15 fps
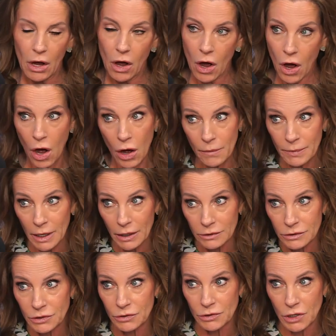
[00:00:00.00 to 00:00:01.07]

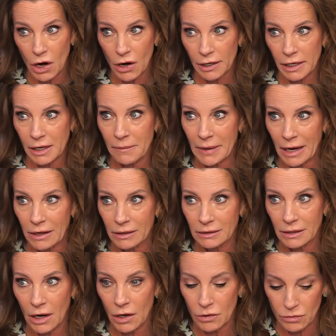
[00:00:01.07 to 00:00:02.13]
Almost, you're talking about
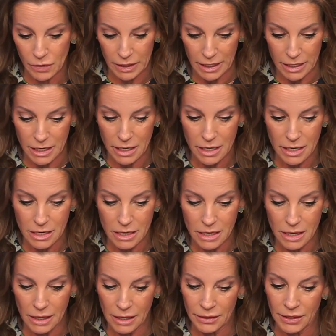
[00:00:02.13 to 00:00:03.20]
owning
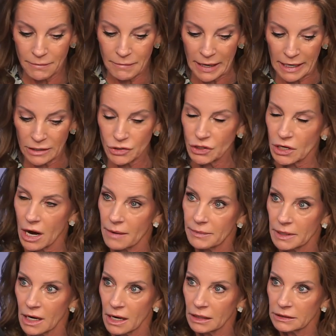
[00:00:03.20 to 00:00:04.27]
the man shop in
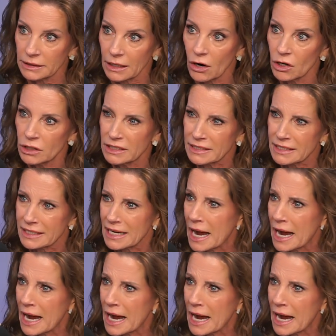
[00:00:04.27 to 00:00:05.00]
Arlington.